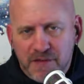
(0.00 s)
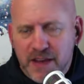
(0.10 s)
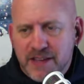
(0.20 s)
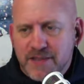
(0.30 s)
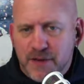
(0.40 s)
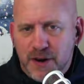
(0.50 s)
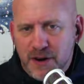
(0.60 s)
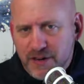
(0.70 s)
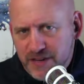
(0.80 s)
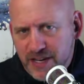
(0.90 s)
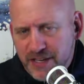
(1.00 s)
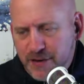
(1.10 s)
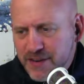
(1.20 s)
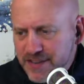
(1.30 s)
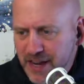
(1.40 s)
event for her
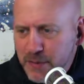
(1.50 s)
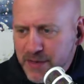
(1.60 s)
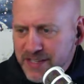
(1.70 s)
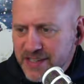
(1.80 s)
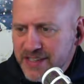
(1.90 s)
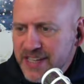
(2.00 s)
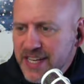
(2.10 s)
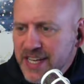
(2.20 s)
interior design business,